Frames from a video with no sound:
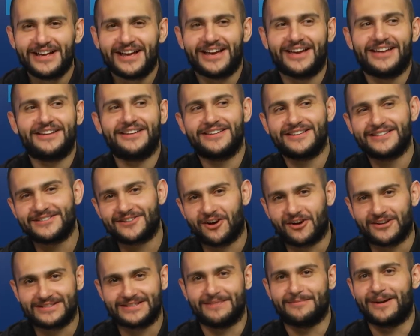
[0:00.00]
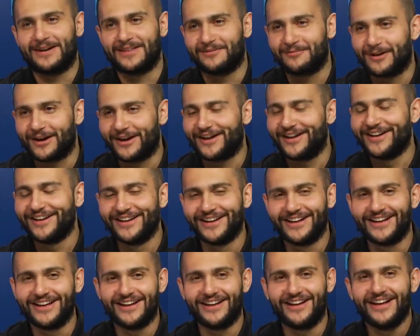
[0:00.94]
It is Costa, by the way,
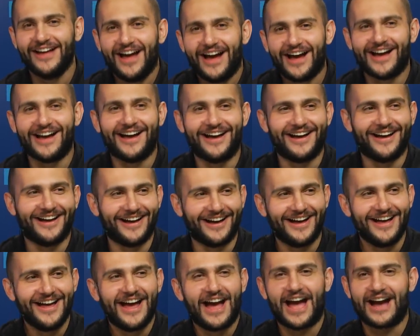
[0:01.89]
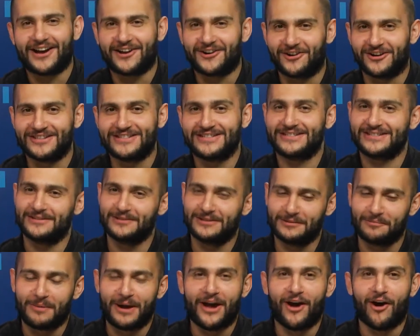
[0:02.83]
across the
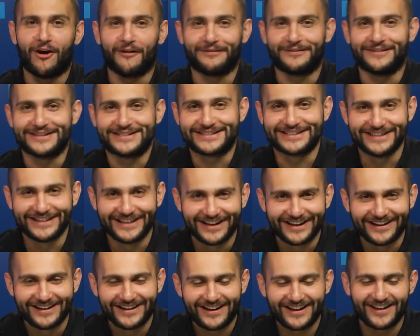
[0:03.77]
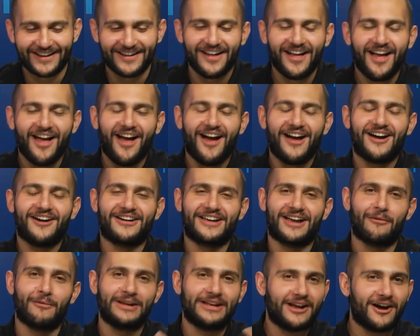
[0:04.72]
Dubai office.
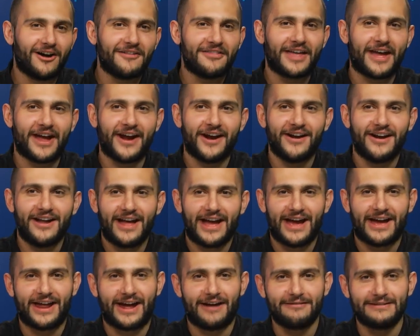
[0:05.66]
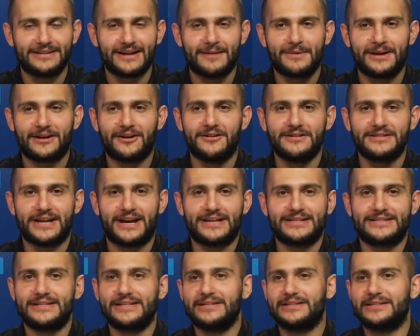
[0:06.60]
Okay, we go there, and every time I go there, I
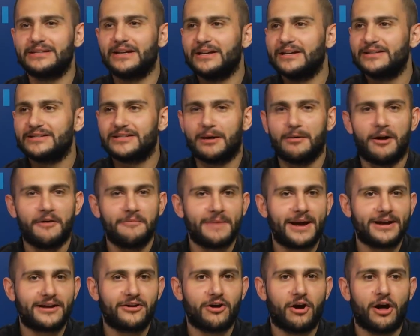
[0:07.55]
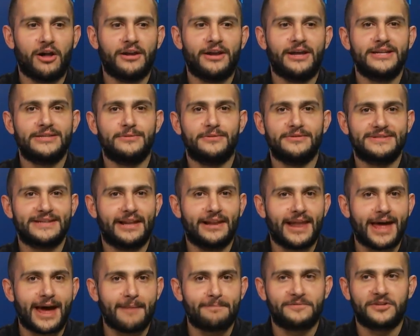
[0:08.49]
see some of my colleagues with their
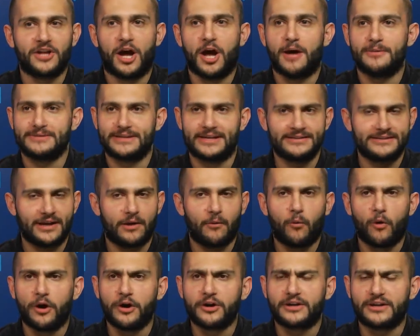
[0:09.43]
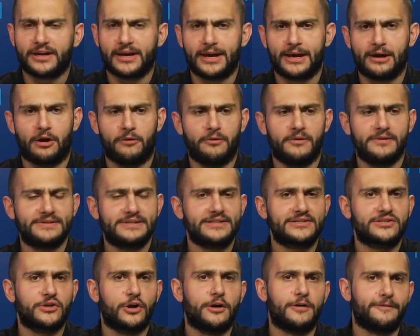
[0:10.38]
laptops, and they're working, or with their
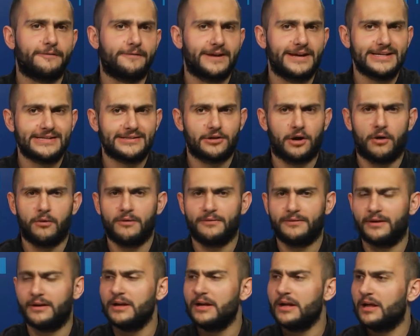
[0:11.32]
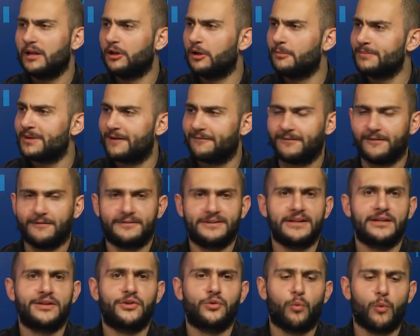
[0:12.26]
Surface, or with a Lumia
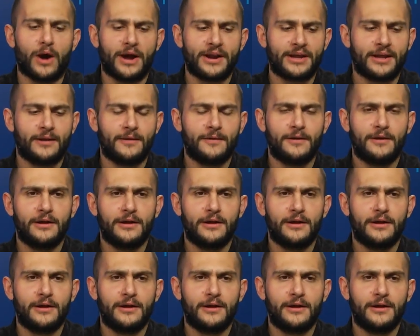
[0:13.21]
1520.